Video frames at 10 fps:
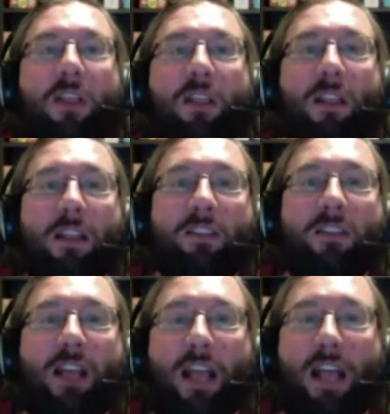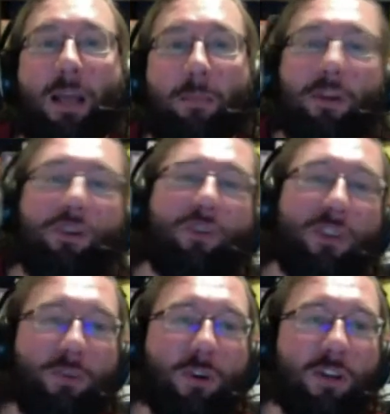Laos, across the
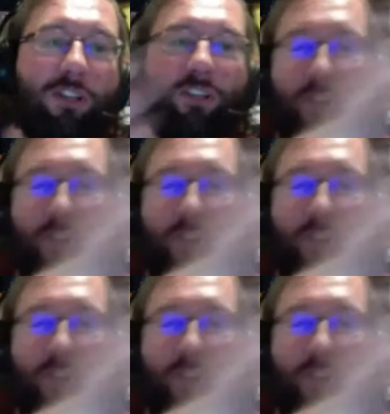world,